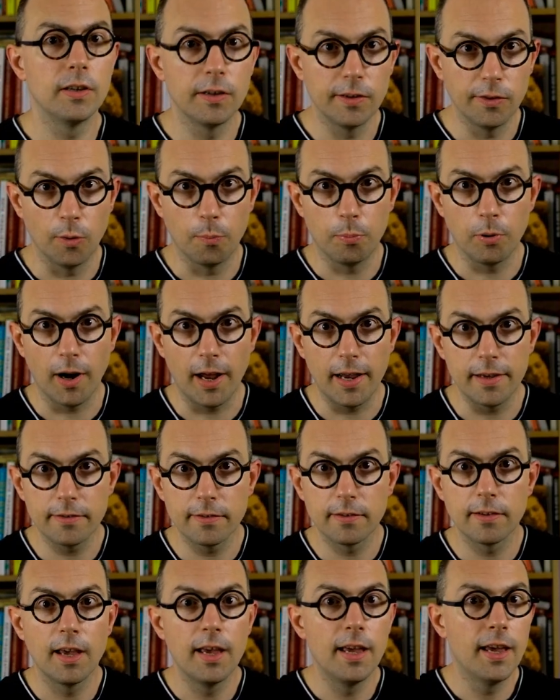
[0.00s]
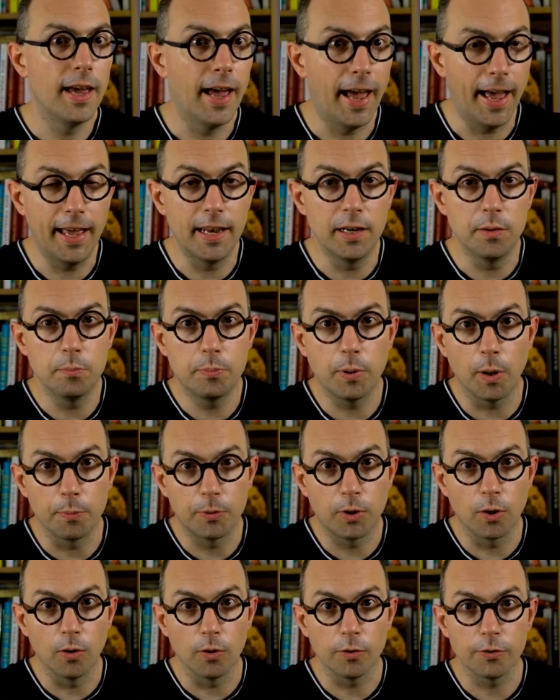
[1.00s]
the press and pop
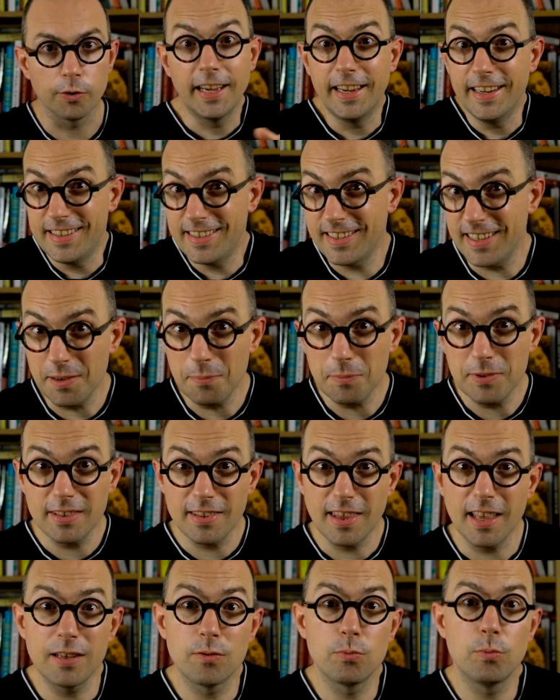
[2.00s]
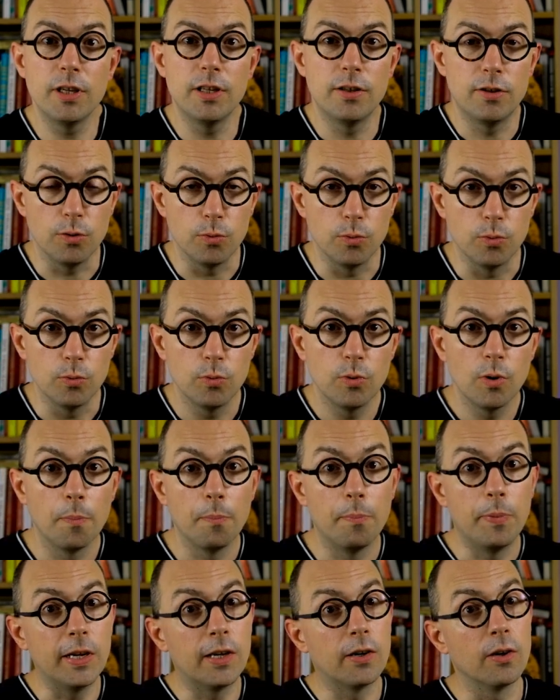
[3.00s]
culture? It seems that we do,
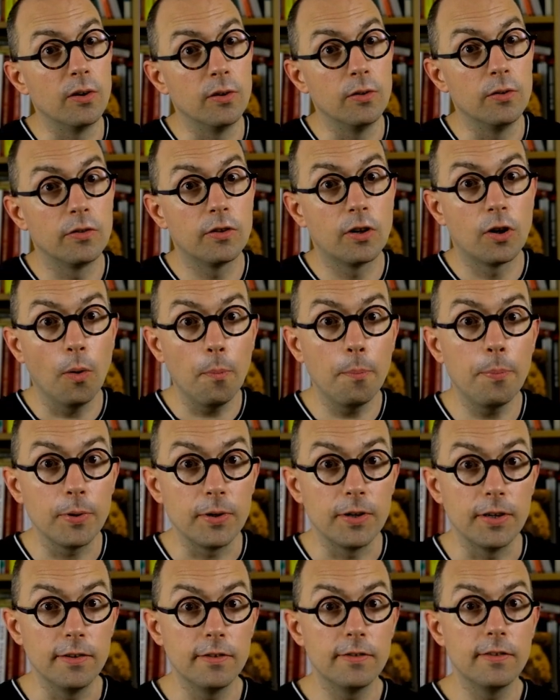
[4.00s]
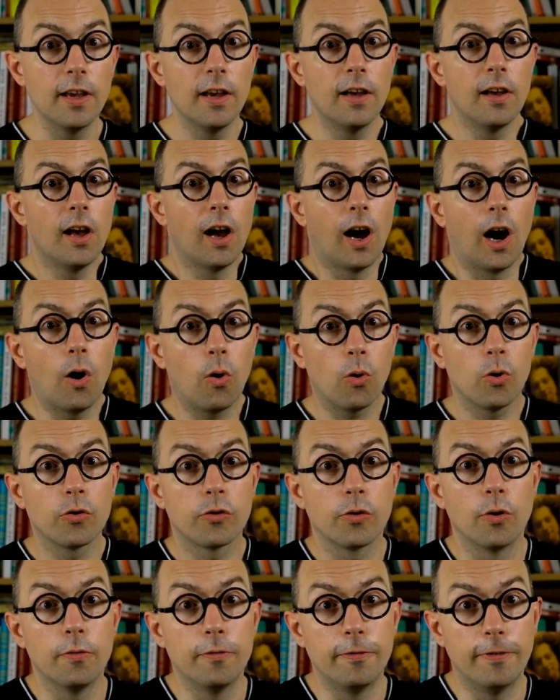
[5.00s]
because companies are
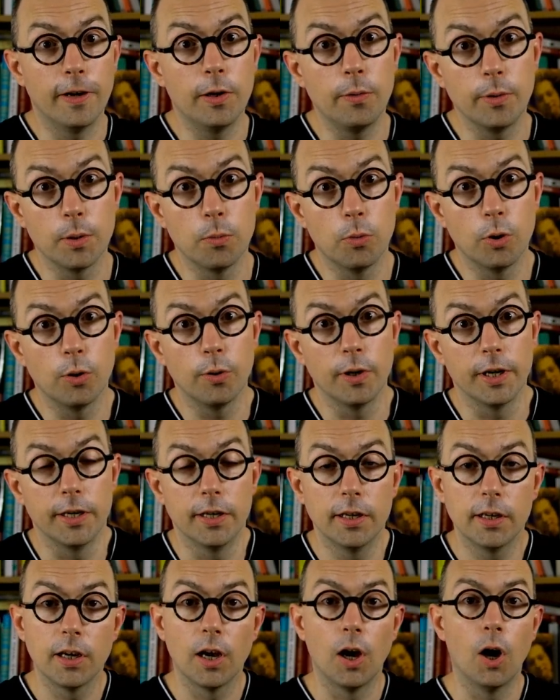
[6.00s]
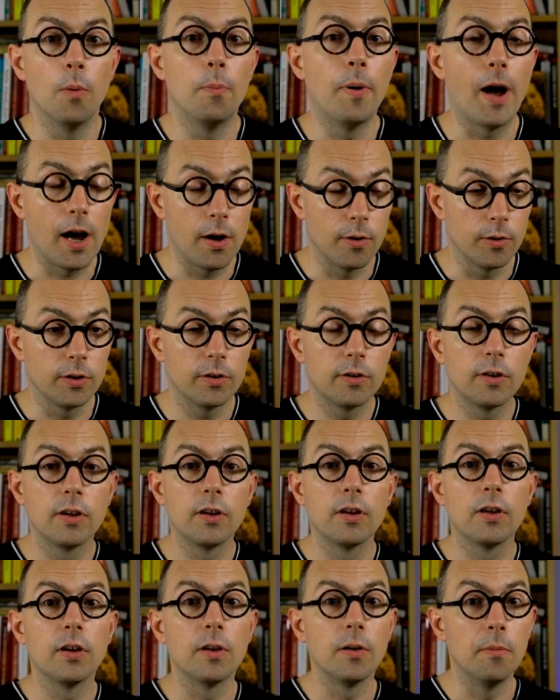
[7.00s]
also very worried about
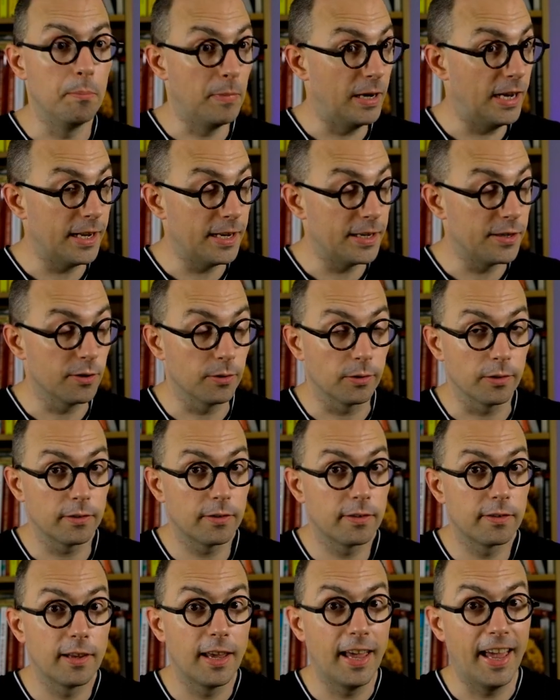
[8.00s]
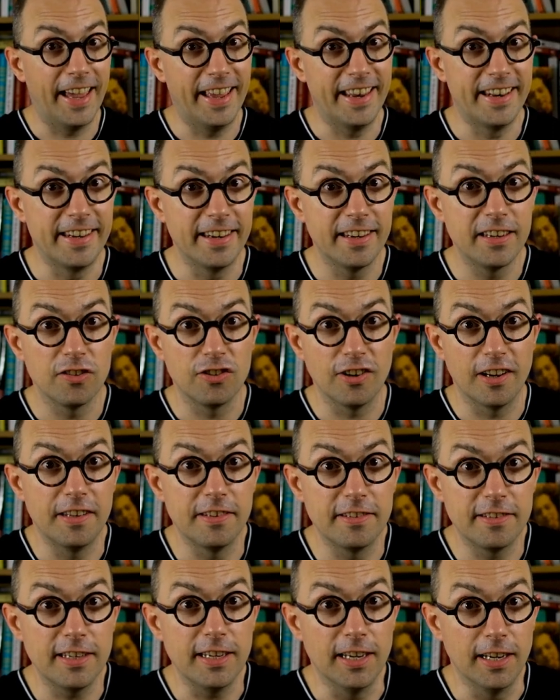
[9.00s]
millennials and Gen
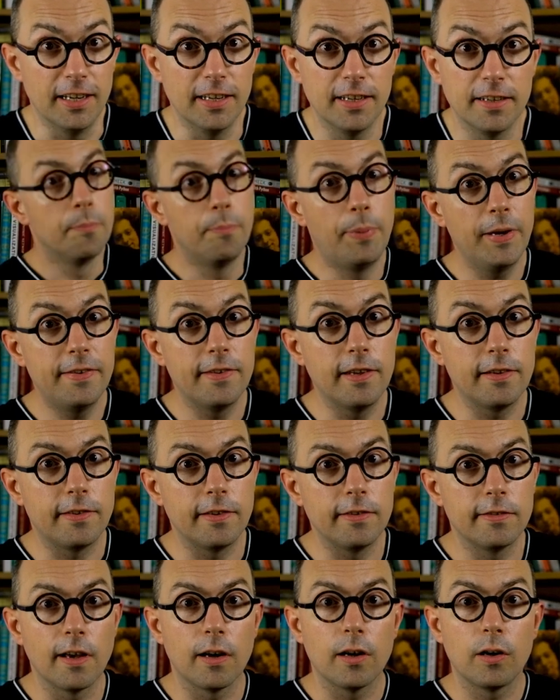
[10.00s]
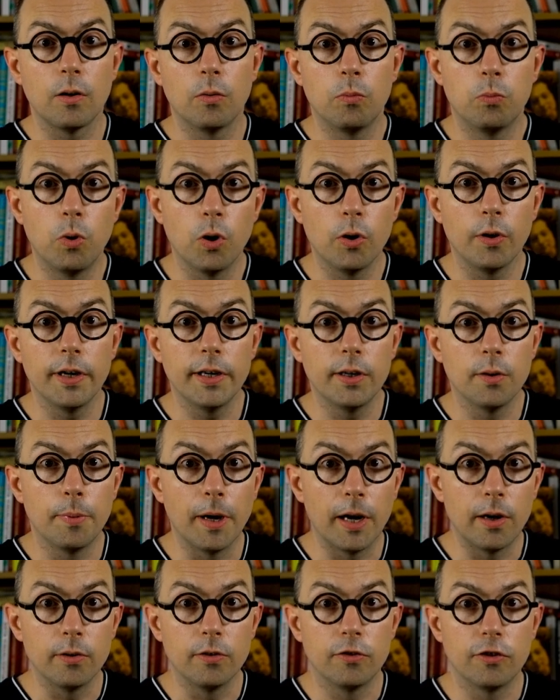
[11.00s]
Z. Businesses are worried
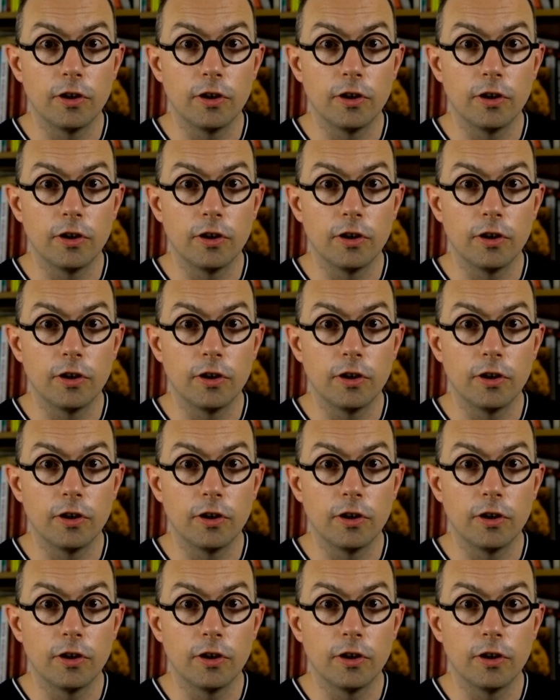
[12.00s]
about